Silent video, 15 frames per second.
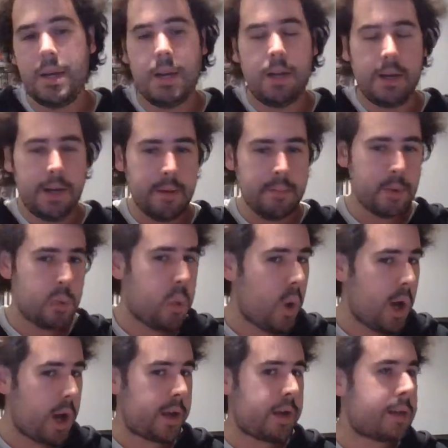Number
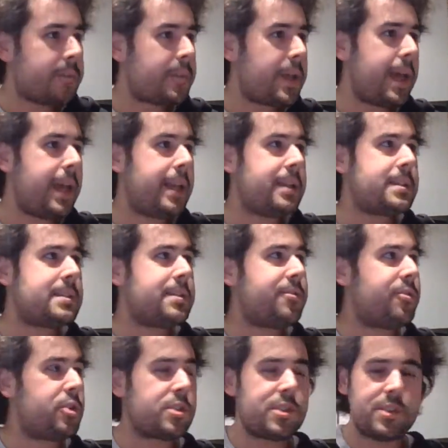1, and
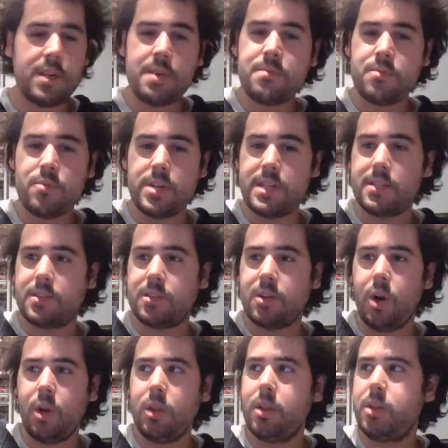for some reason,
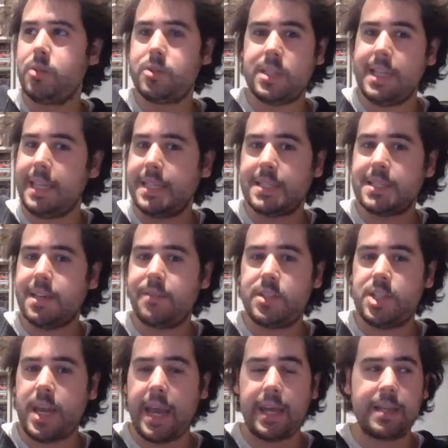all those lists I've
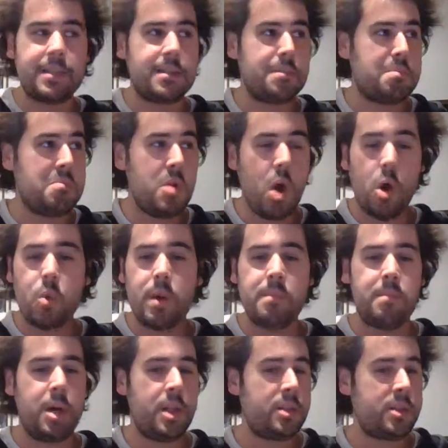checked, no one
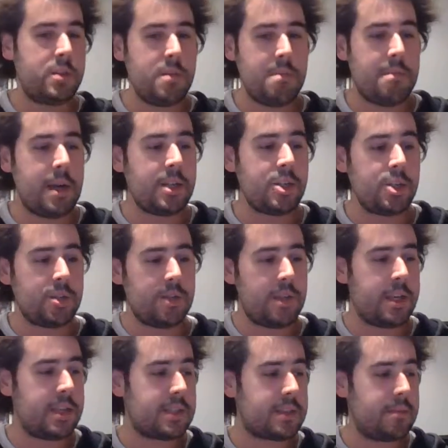bothered to mention
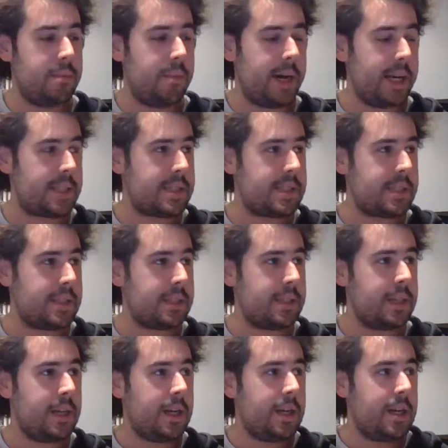this, but
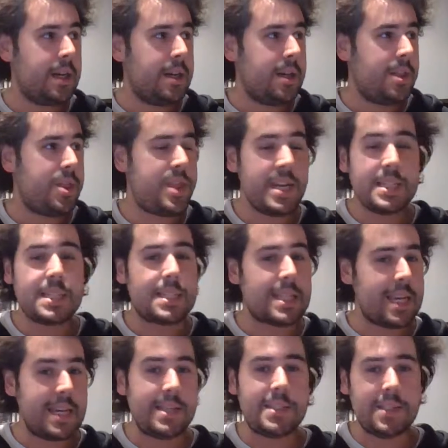this
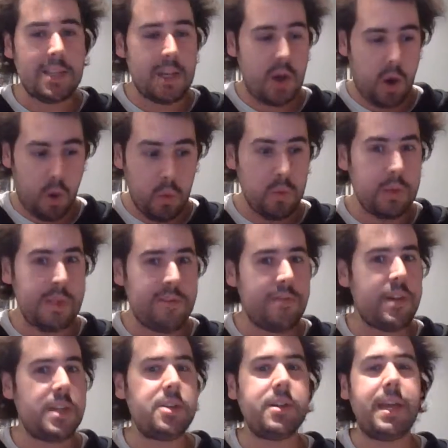is the only
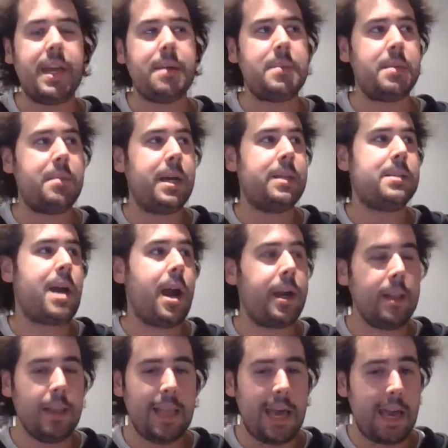video game in my
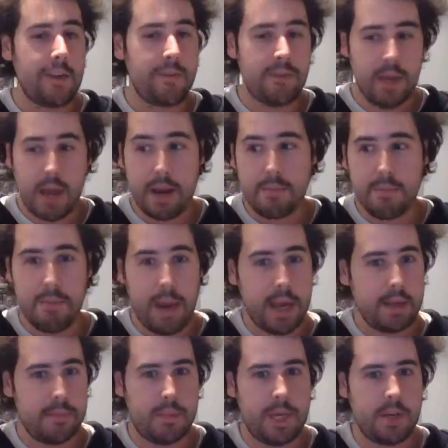entire life that
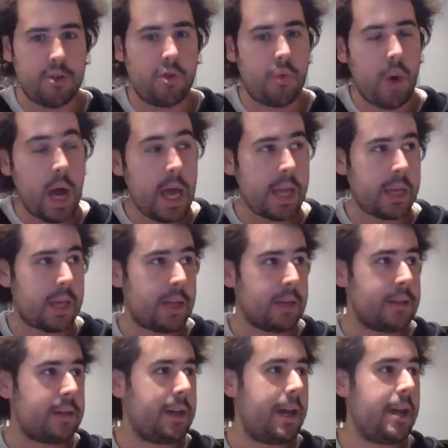made me cry.
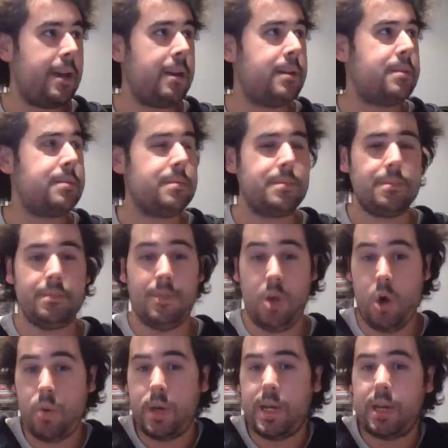And
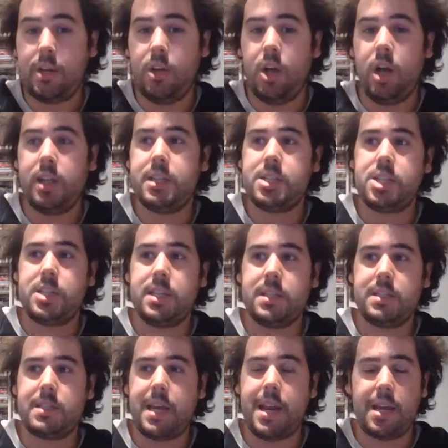no one acknowledged
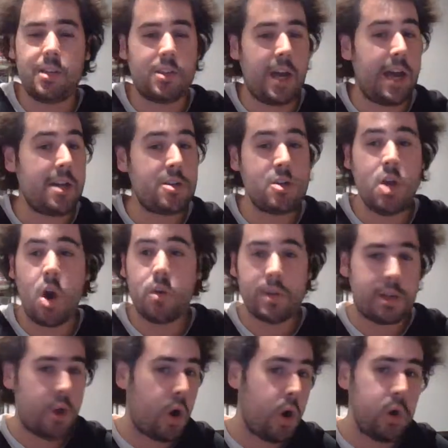this, and I know
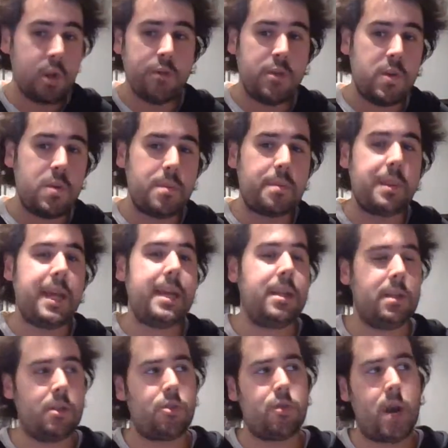that all of you played
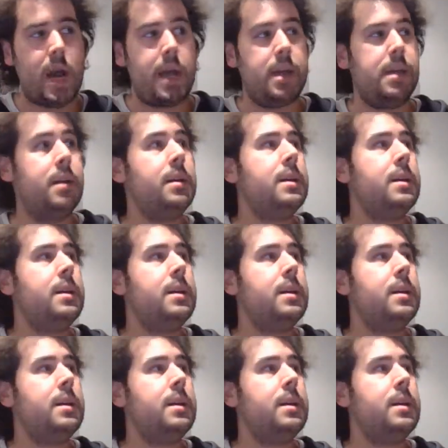it cry.